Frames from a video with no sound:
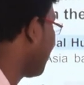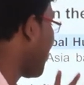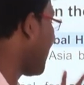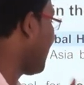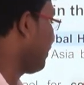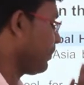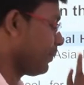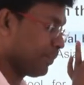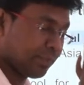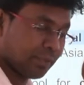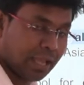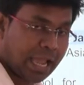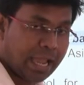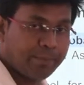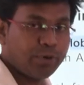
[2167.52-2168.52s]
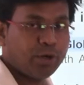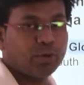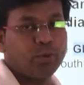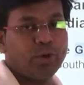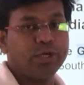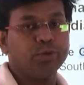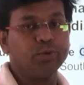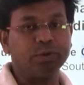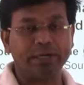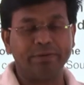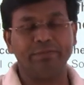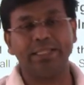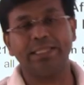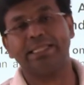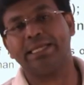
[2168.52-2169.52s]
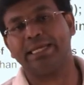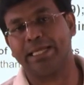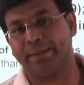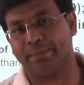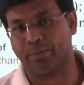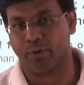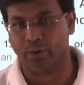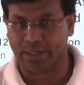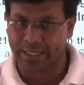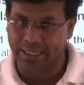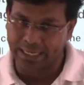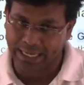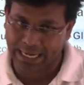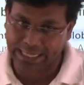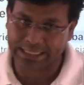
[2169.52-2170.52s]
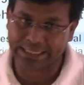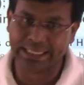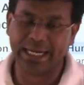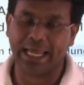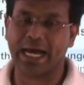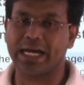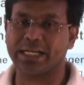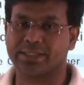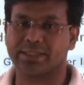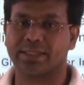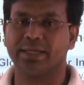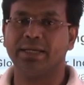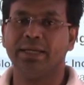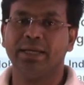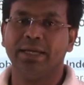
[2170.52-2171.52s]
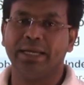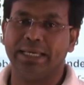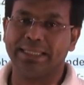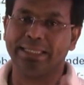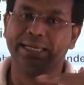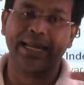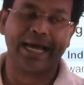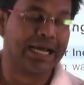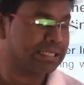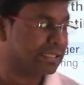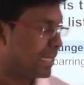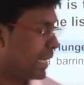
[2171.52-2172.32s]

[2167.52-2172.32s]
time, I am not going to reveal the name. Okay, at the last. In the last,